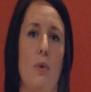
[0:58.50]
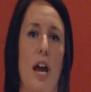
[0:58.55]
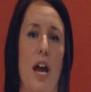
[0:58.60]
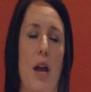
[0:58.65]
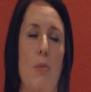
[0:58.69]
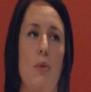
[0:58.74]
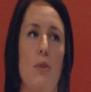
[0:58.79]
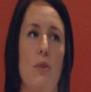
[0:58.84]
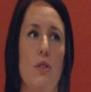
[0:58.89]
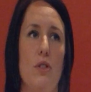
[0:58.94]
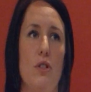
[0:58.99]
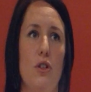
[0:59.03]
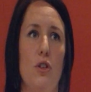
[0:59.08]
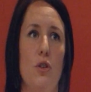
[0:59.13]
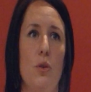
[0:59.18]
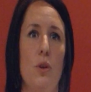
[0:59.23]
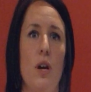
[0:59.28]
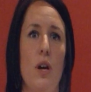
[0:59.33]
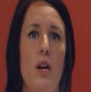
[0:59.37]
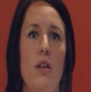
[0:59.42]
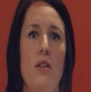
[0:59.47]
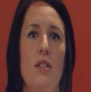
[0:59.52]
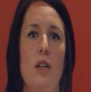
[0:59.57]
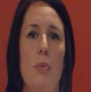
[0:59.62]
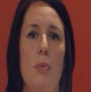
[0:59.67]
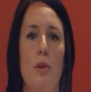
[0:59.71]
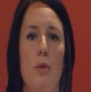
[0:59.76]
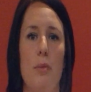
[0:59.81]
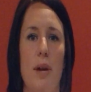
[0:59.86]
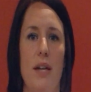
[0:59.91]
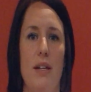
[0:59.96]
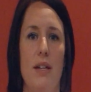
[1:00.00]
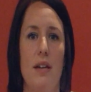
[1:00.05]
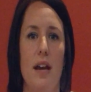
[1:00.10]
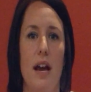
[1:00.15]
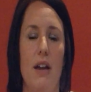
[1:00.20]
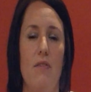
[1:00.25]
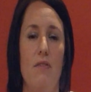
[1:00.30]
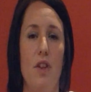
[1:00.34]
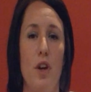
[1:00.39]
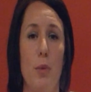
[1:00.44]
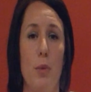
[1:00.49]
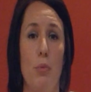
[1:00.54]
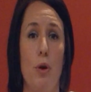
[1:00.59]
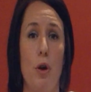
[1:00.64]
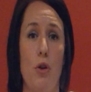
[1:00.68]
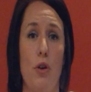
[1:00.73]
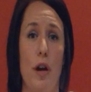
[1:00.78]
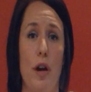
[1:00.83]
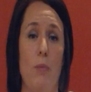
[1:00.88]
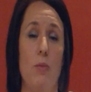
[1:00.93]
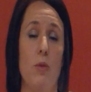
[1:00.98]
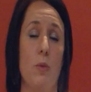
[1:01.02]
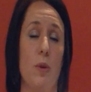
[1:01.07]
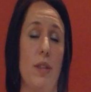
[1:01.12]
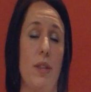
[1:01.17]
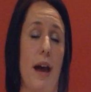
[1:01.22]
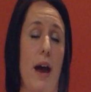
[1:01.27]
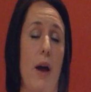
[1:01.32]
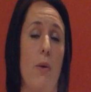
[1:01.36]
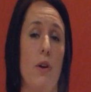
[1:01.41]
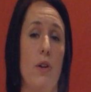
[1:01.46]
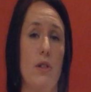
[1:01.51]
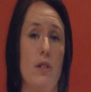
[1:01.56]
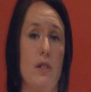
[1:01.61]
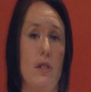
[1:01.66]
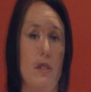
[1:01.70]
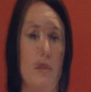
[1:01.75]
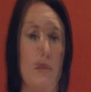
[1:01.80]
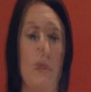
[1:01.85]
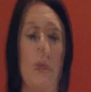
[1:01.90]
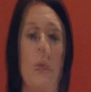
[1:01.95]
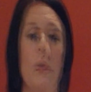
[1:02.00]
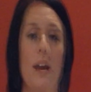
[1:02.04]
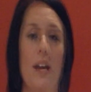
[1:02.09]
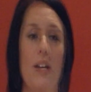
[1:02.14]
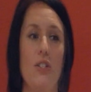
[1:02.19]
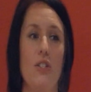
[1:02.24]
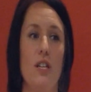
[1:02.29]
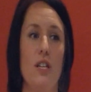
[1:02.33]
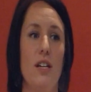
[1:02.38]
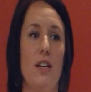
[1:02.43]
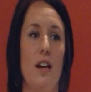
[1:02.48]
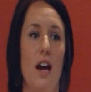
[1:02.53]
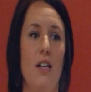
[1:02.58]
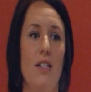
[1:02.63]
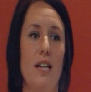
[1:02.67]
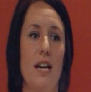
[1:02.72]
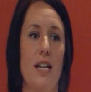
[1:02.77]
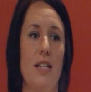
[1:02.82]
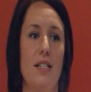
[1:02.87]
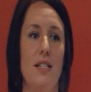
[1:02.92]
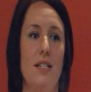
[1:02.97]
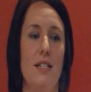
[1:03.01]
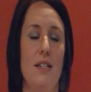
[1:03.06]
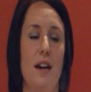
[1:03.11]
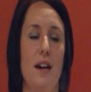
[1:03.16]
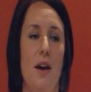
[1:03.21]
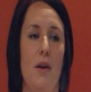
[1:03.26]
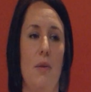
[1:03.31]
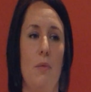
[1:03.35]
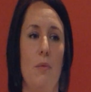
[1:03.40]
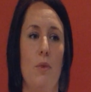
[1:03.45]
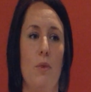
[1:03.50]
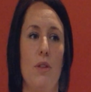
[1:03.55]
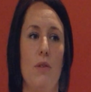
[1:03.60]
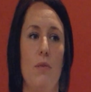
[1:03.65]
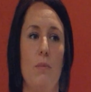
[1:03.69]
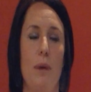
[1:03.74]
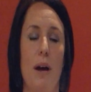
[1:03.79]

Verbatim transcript: and were able to supplement kind of their programs with ours we were actually contacted um, with